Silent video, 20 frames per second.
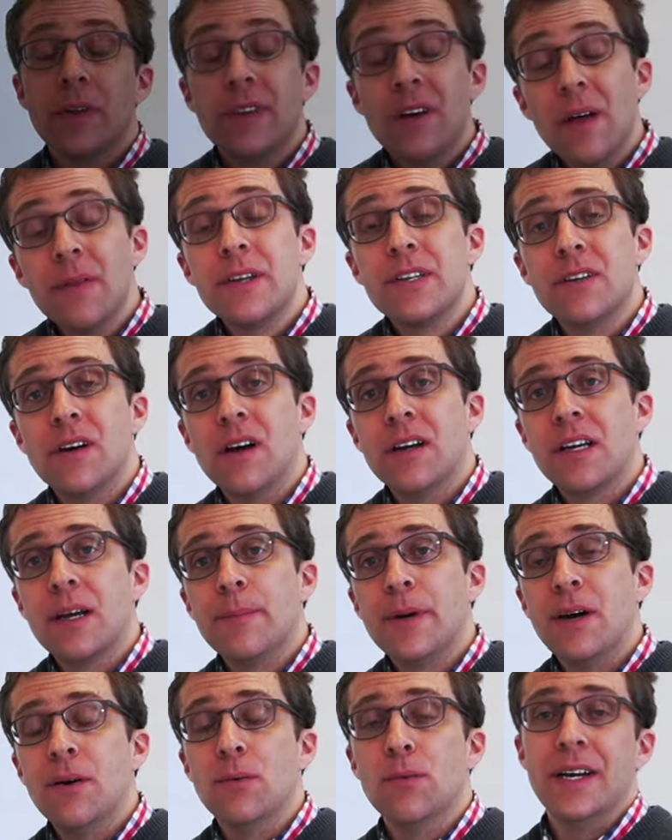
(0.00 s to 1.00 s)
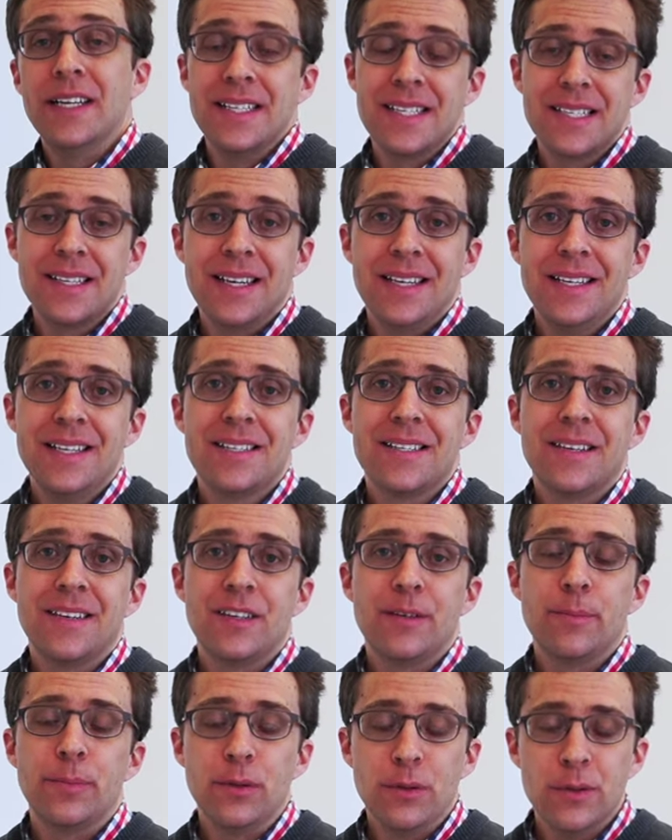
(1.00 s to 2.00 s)
with all the talk about red states
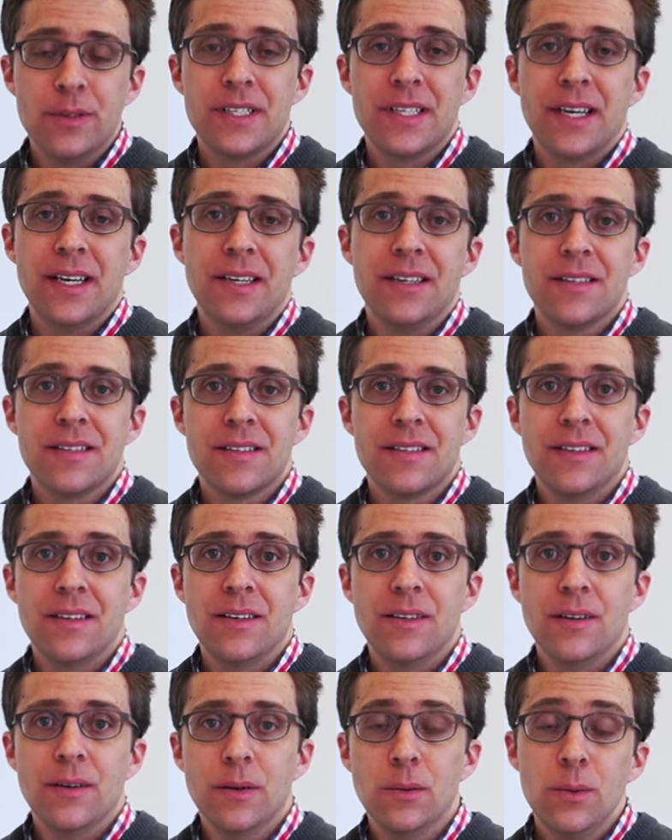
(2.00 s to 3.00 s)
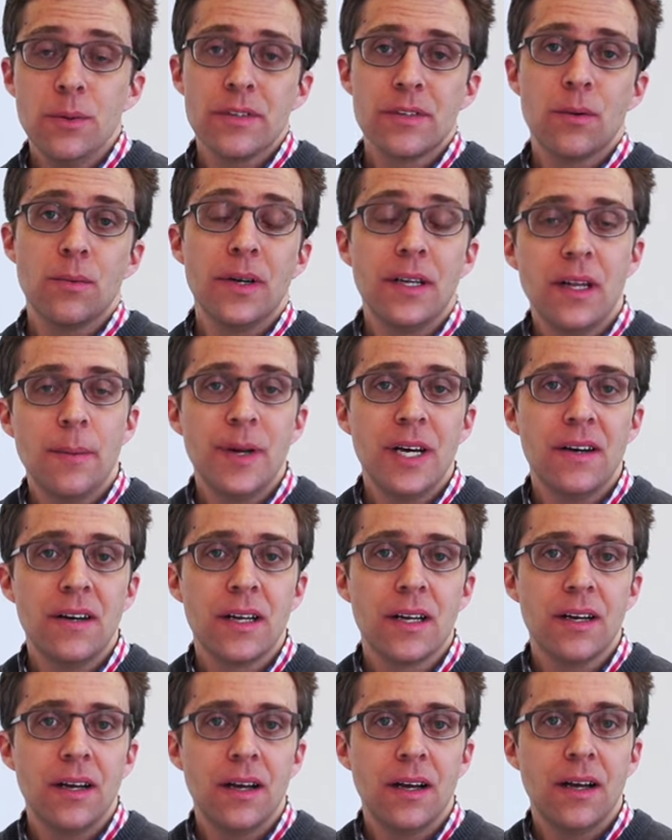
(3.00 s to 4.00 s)
and blue states and who is the real
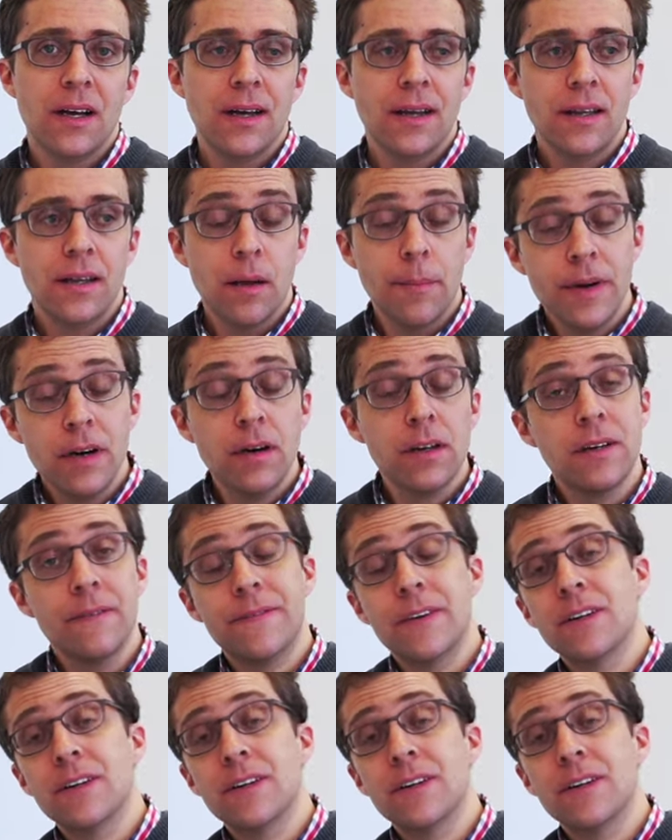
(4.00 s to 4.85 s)
America and America